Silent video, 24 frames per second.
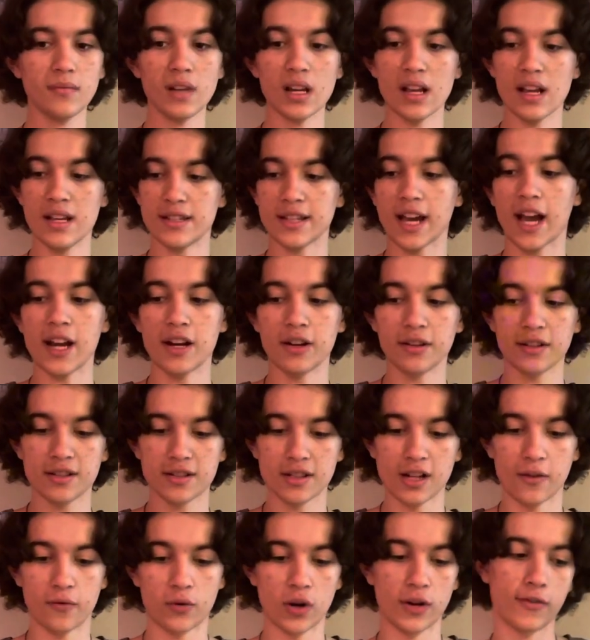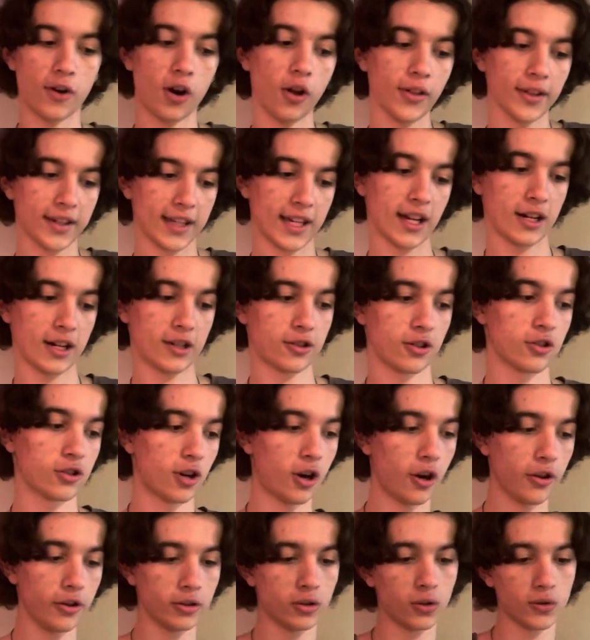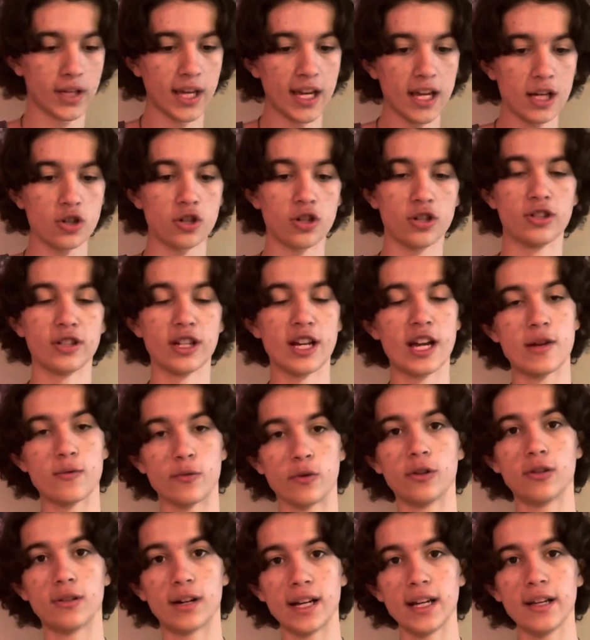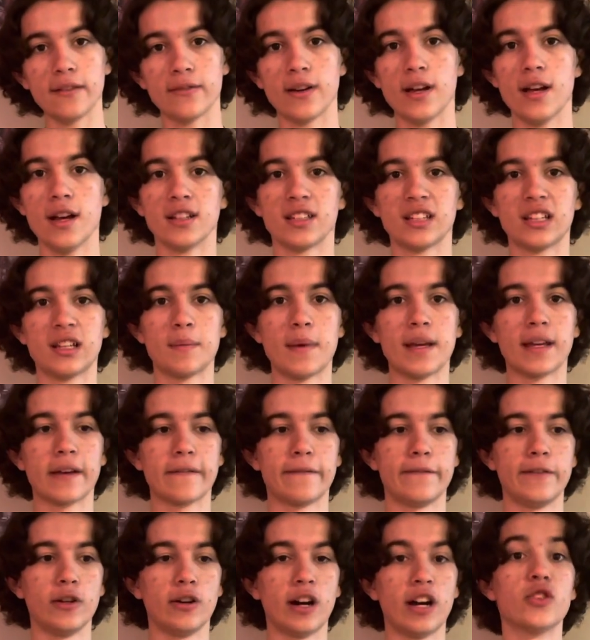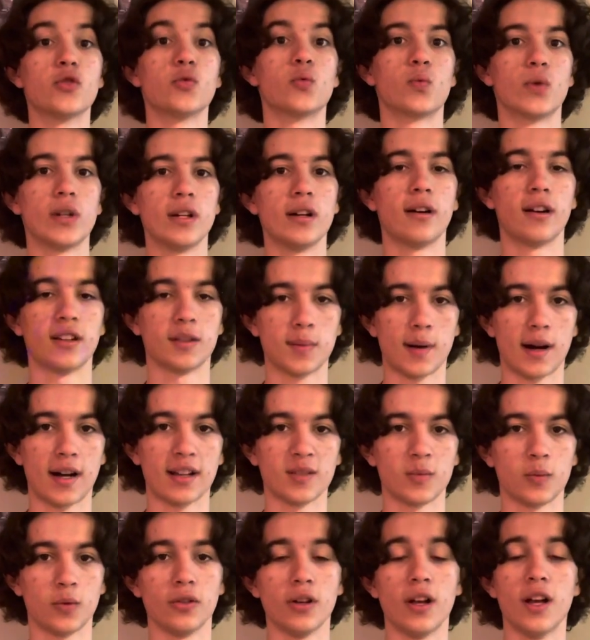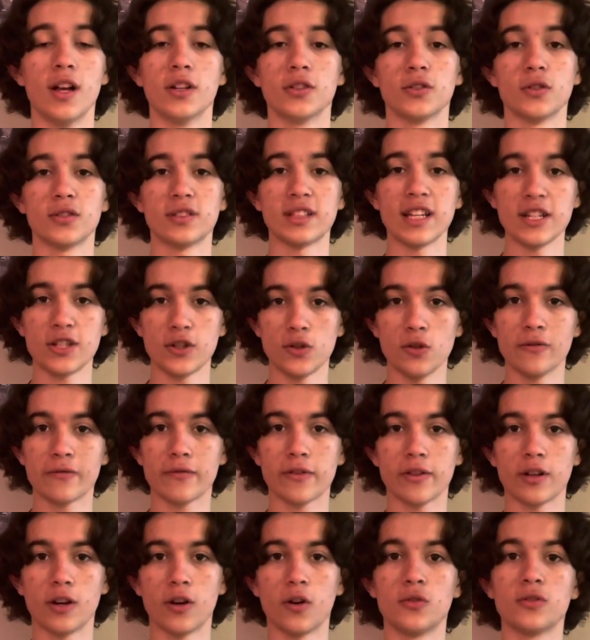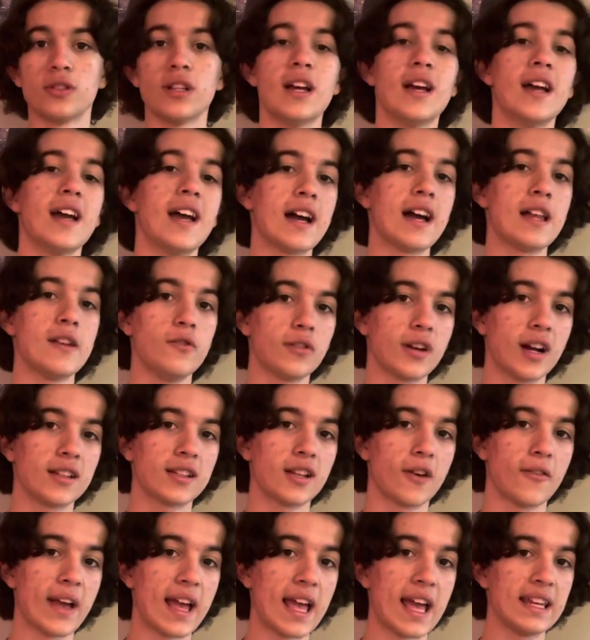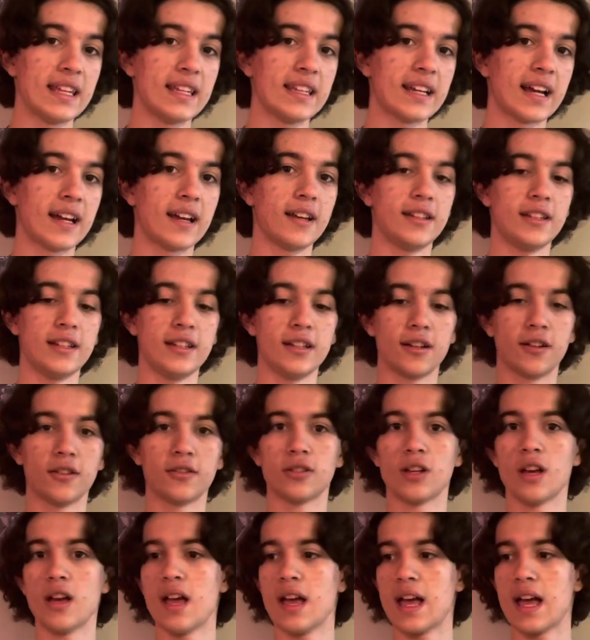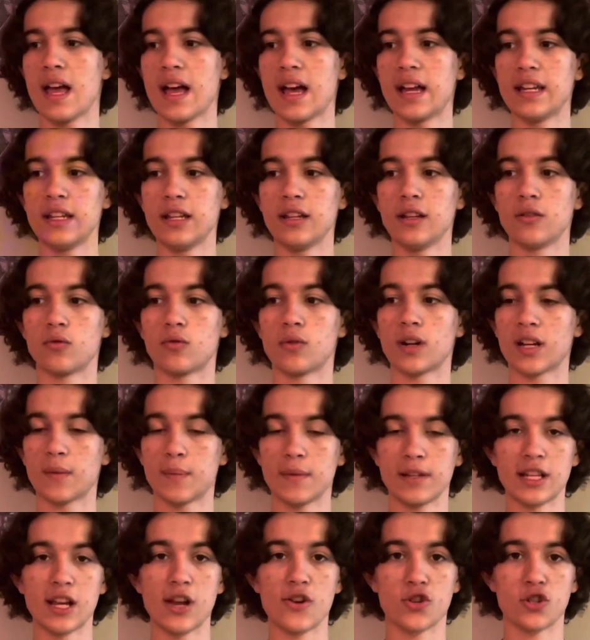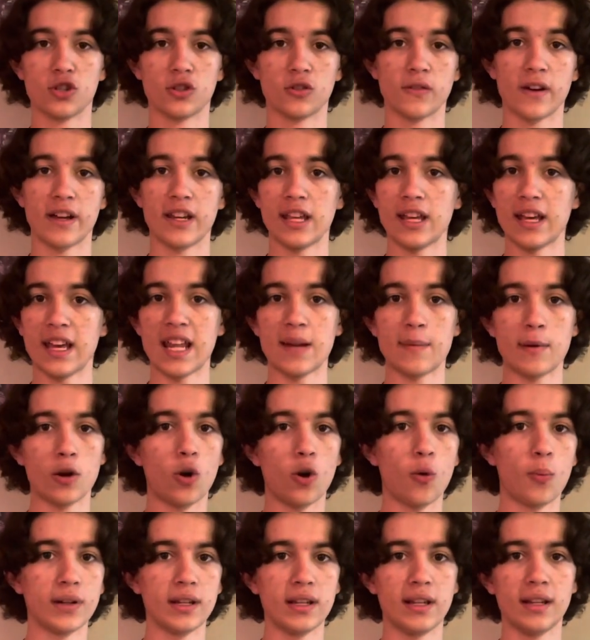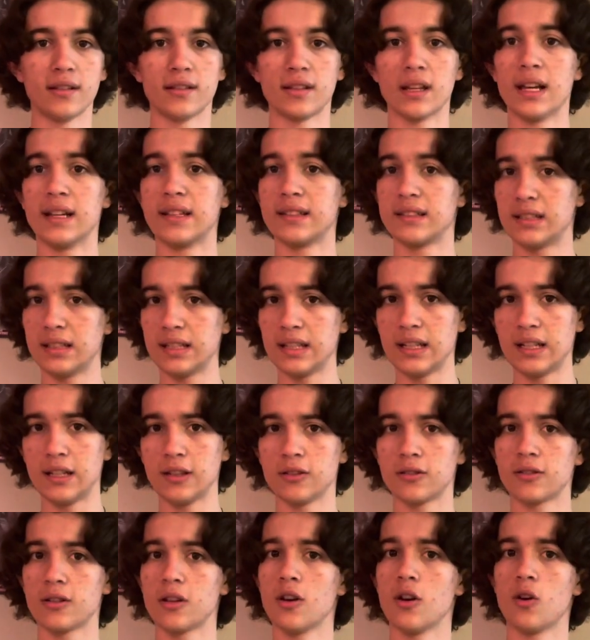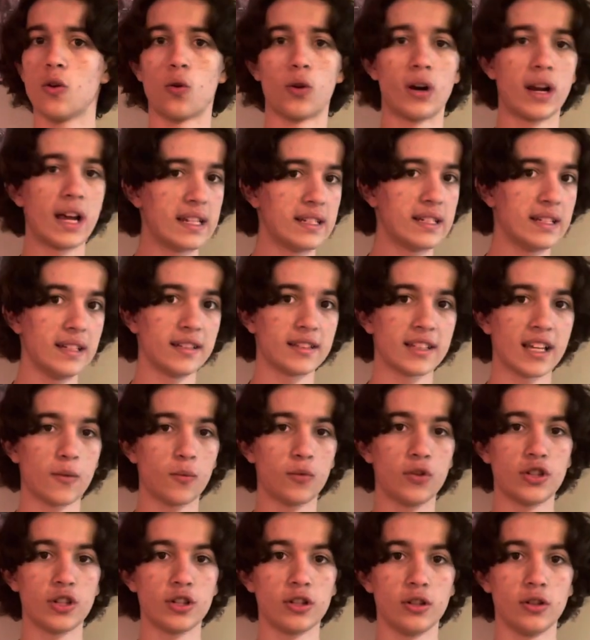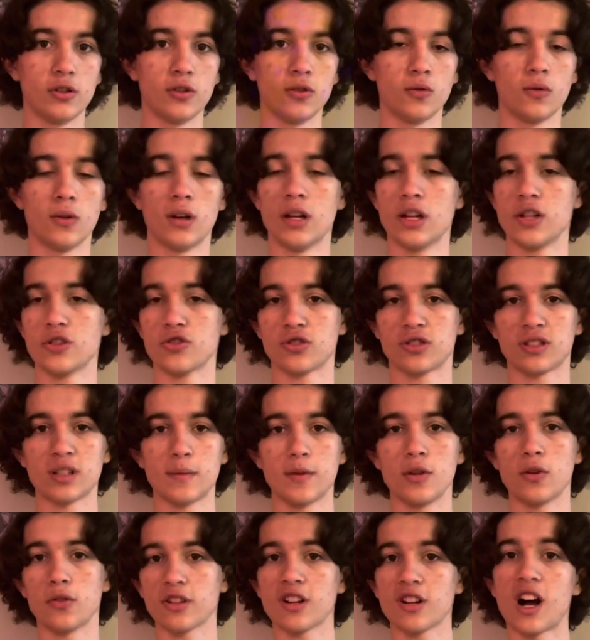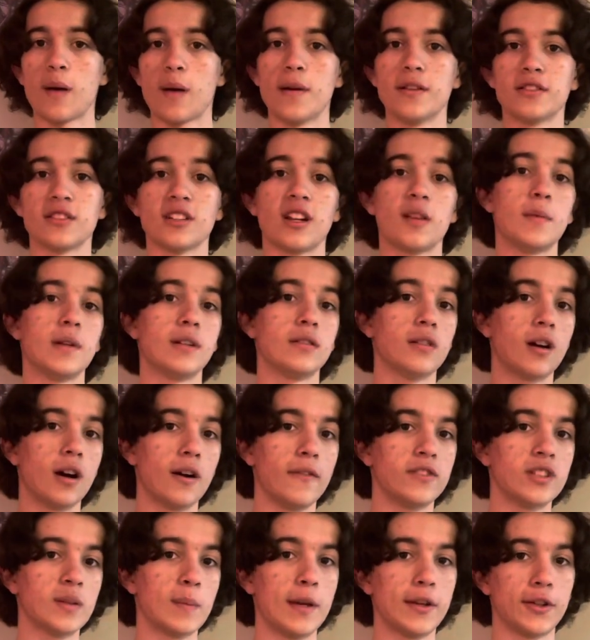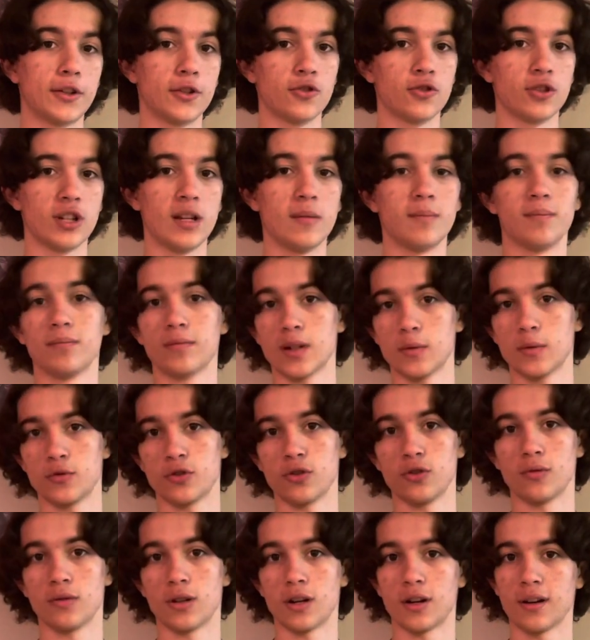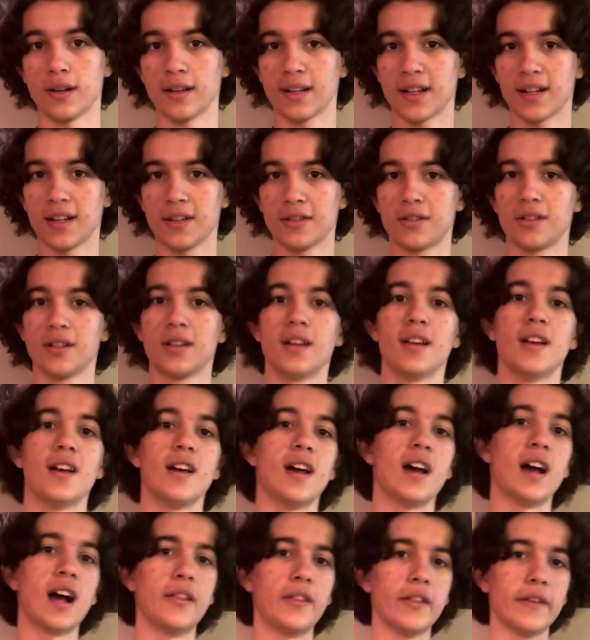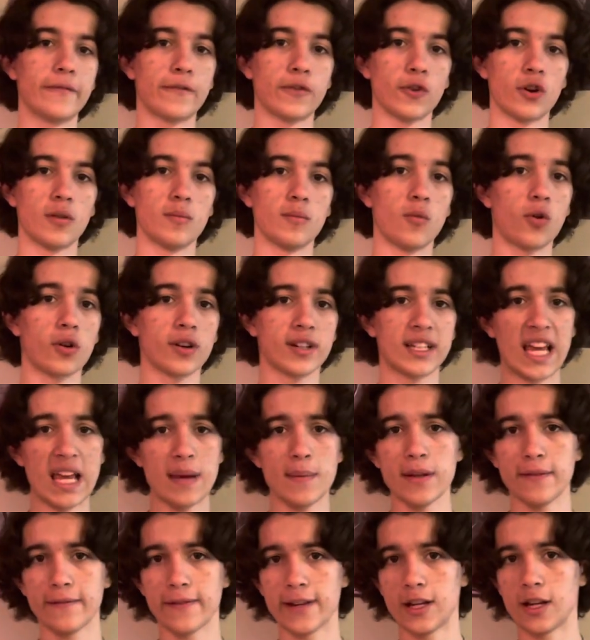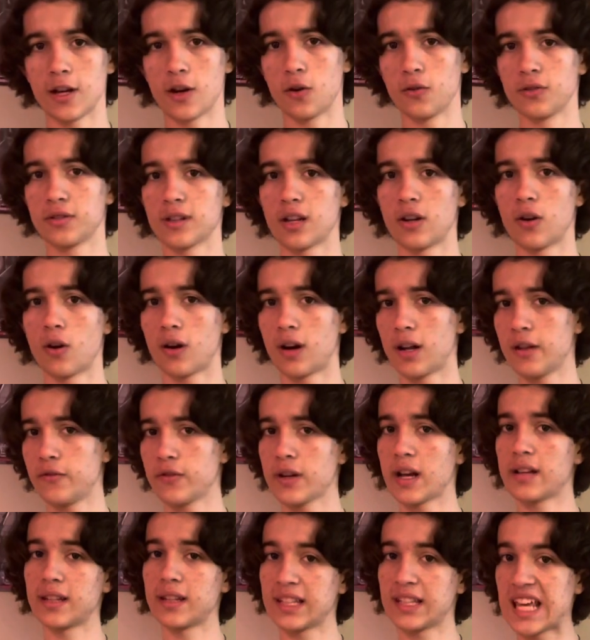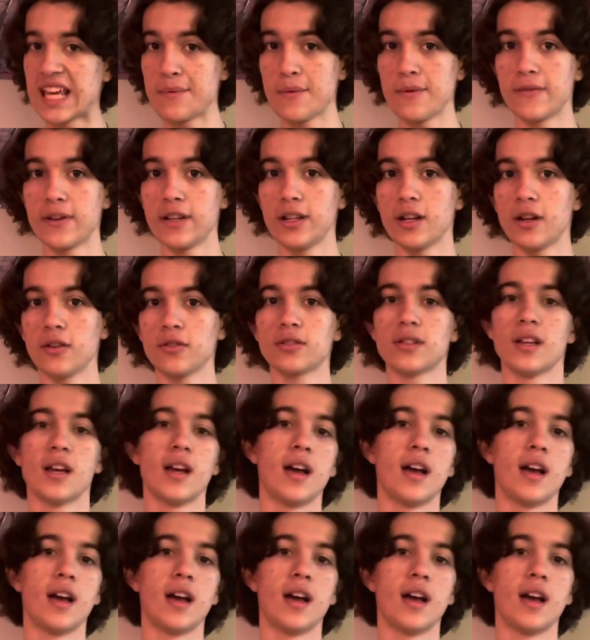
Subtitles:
entirely stuff where I have all the characters, all the locations in real life to make it feel as real as possible. So stay tuned for those. And if you guys have any ideas, any recommendations of any anime openings, scenes, or endings that we should do, just let me know in the comments. I'd be love to make your dream come true. All right, guys? And then for more gaming videos, I know a lot of you guys like gaming videos.